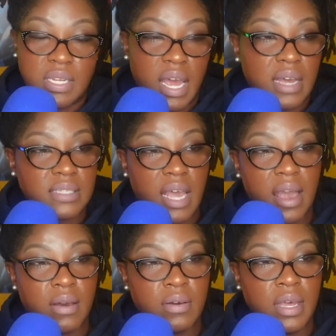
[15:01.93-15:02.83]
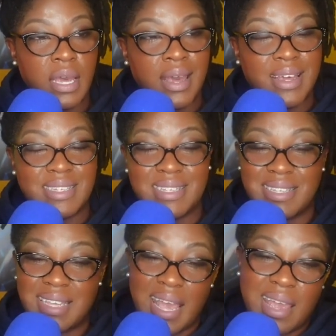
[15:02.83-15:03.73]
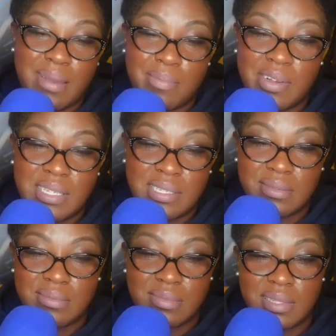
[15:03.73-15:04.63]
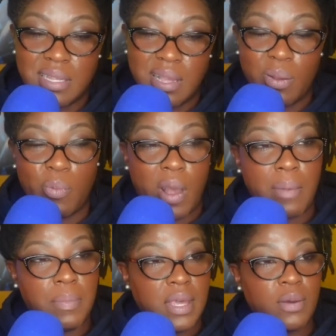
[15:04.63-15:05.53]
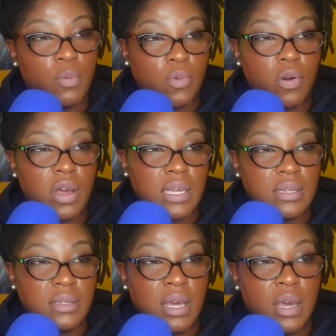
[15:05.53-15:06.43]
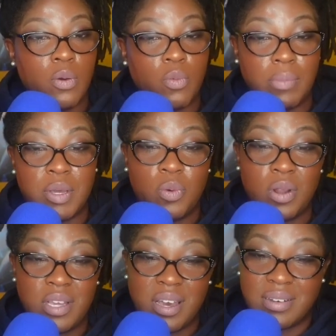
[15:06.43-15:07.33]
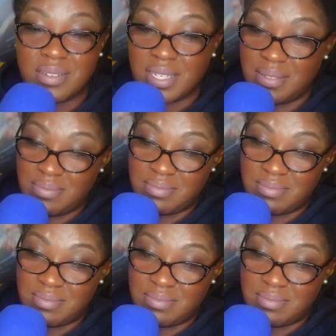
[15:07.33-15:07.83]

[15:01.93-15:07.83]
and docile, is the same reason why men want women who are young,